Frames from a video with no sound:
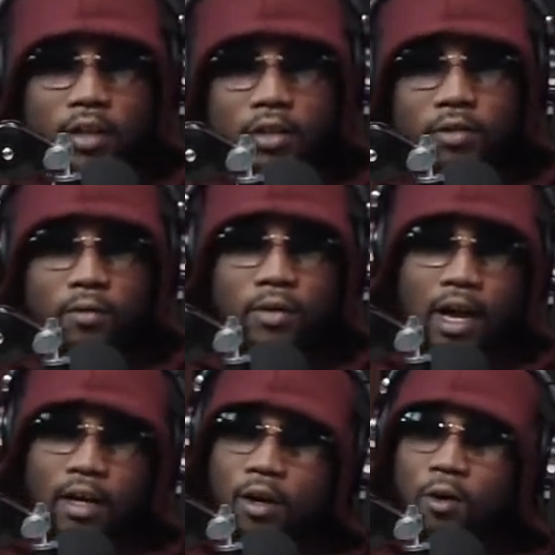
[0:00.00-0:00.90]
dude
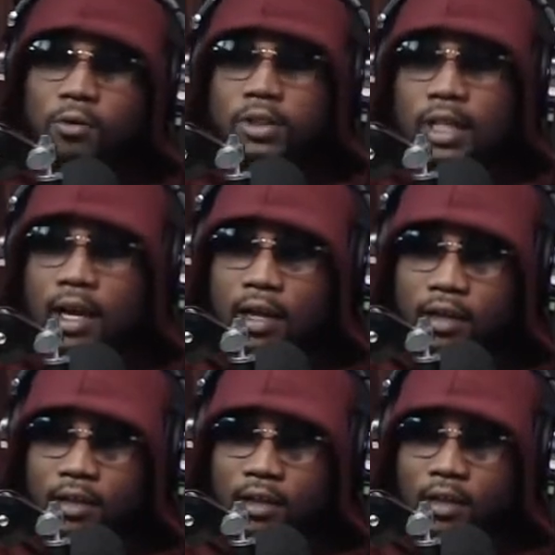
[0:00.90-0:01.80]
got co-signed
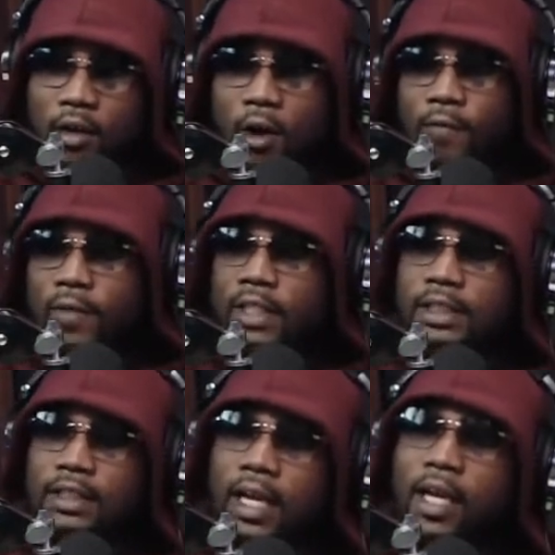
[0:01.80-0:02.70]
off of the
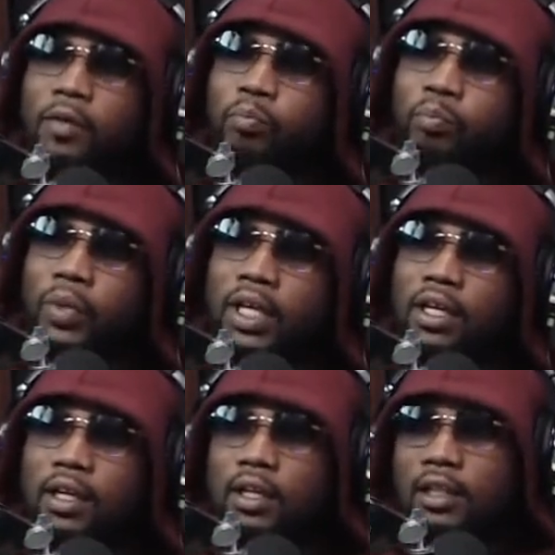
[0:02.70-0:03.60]
same
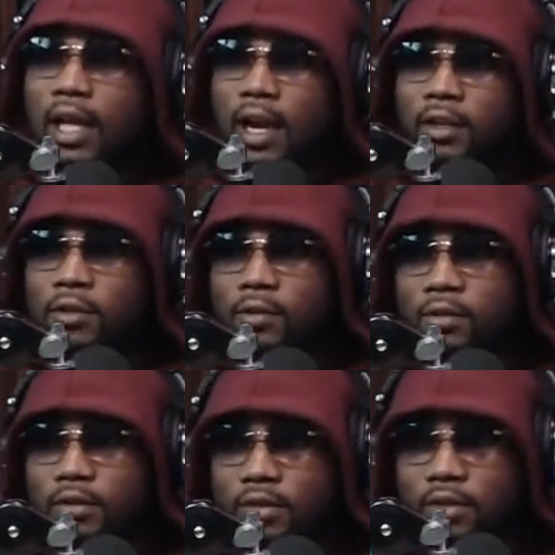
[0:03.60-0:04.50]
beat that I used.